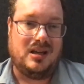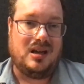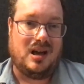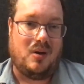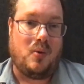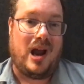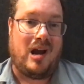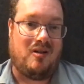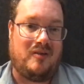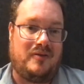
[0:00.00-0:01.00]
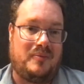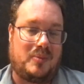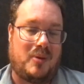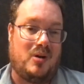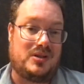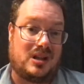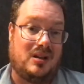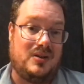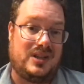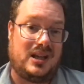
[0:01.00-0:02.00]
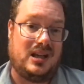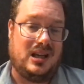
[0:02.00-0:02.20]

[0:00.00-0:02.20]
aware of post-closing,